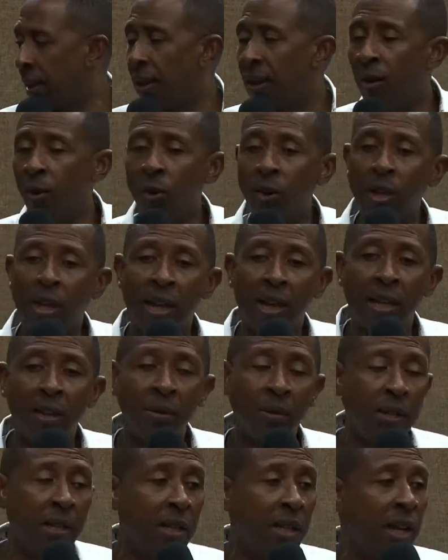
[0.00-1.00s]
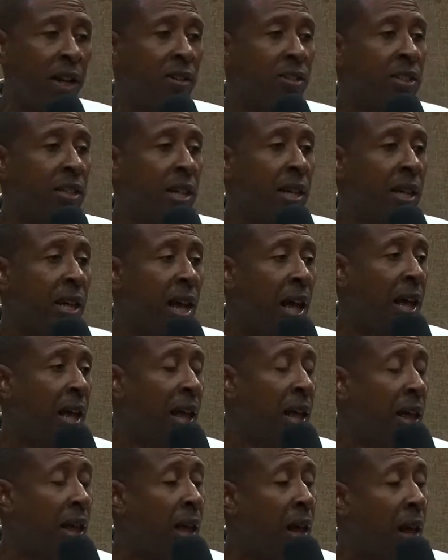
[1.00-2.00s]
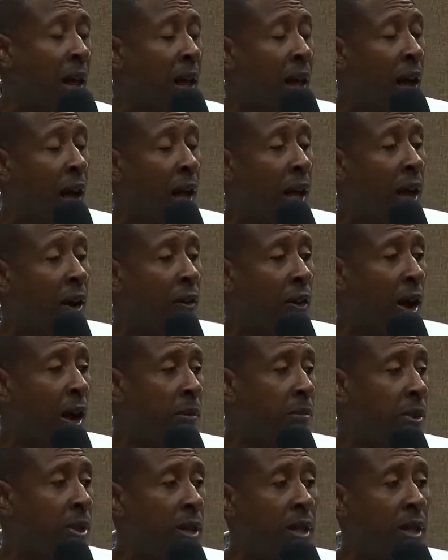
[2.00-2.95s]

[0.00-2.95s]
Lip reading: Okay, here's, are you around?